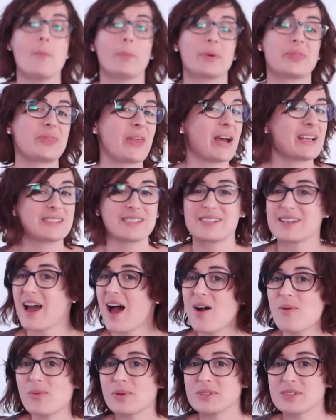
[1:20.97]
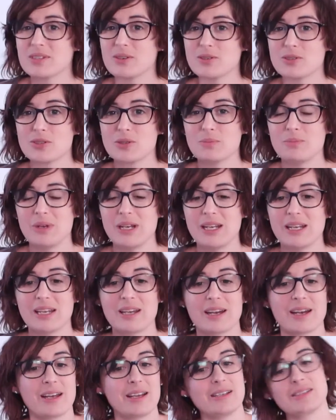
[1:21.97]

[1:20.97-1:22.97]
But that's not what social media